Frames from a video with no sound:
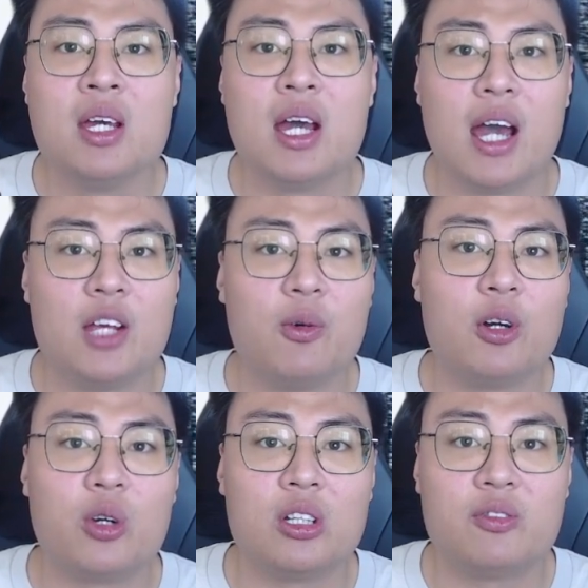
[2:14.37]
and you want to
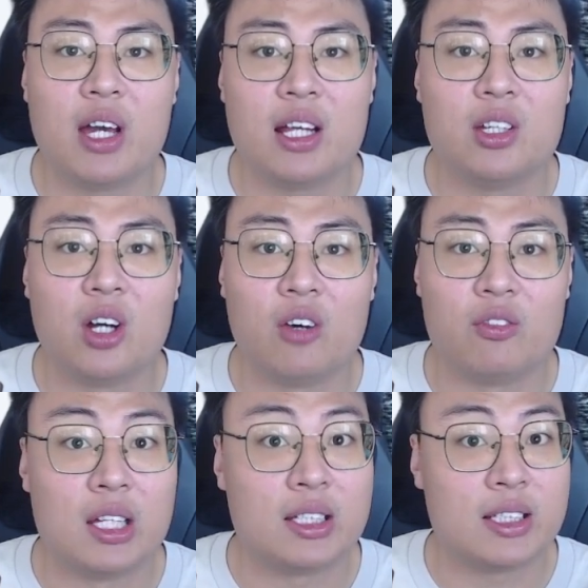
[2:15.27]
transfer any of
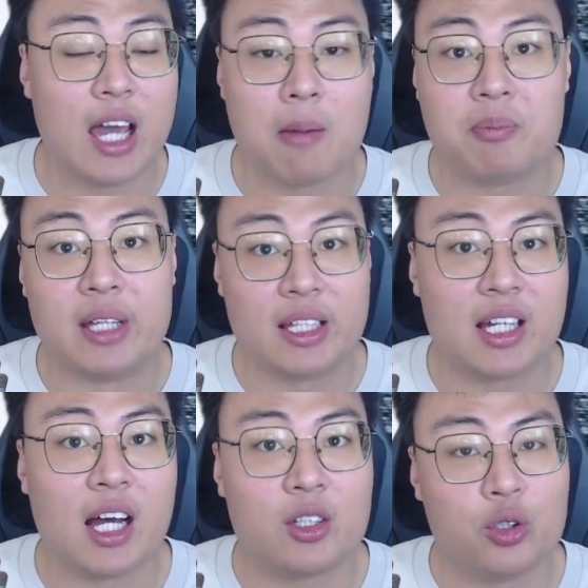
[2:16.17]
this app
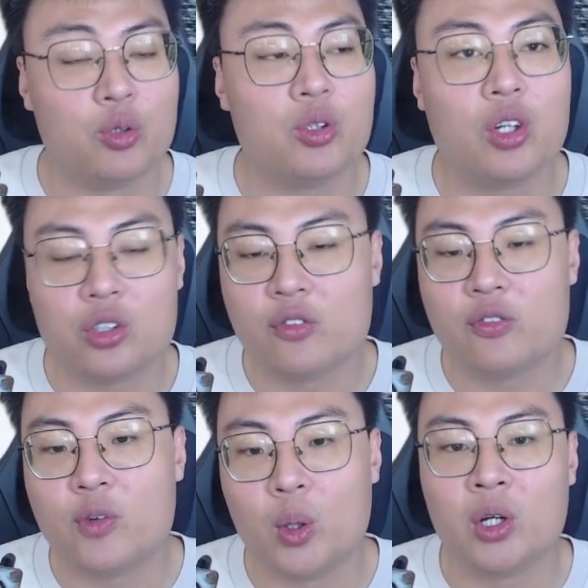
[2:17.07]
data to your new
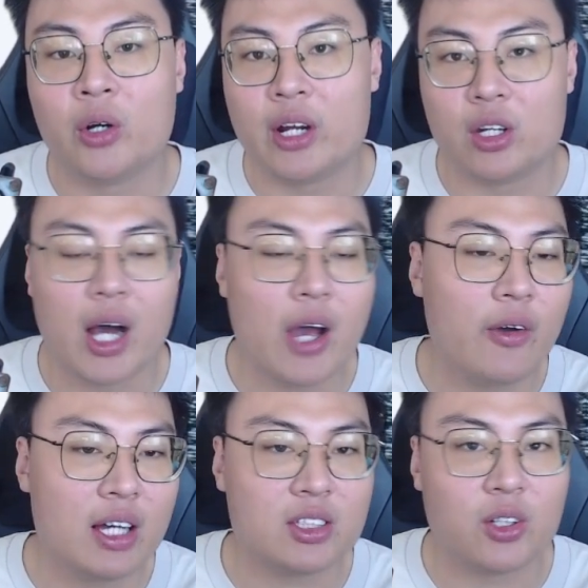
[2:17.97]
phone, alright, your
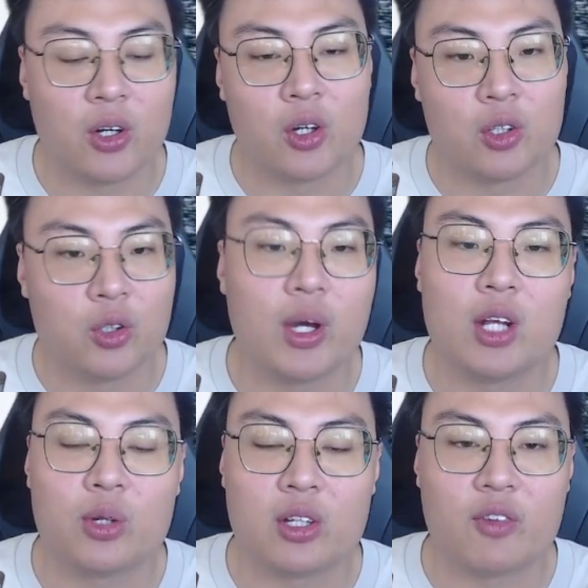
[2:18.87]
iOS or your new
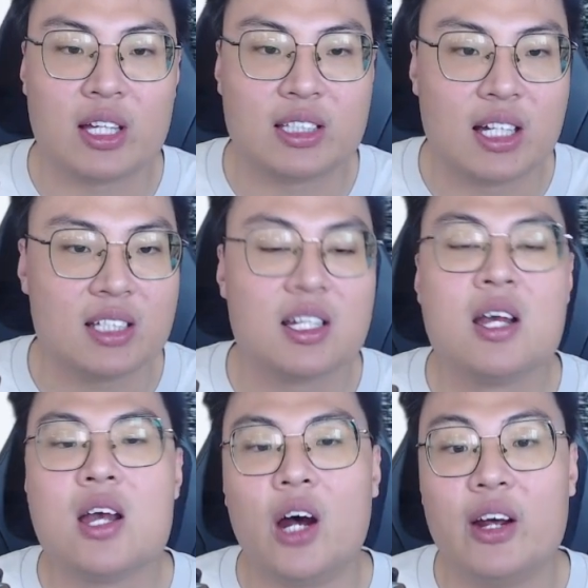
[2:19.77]
Android devices,
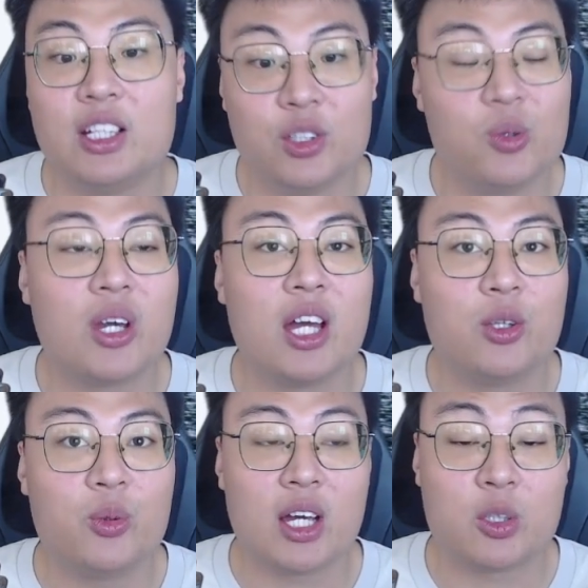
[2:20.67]
alright, you can
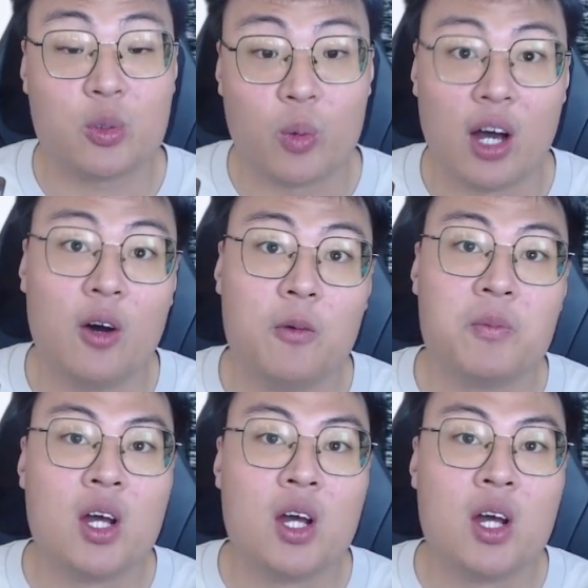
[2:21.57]
do it as well.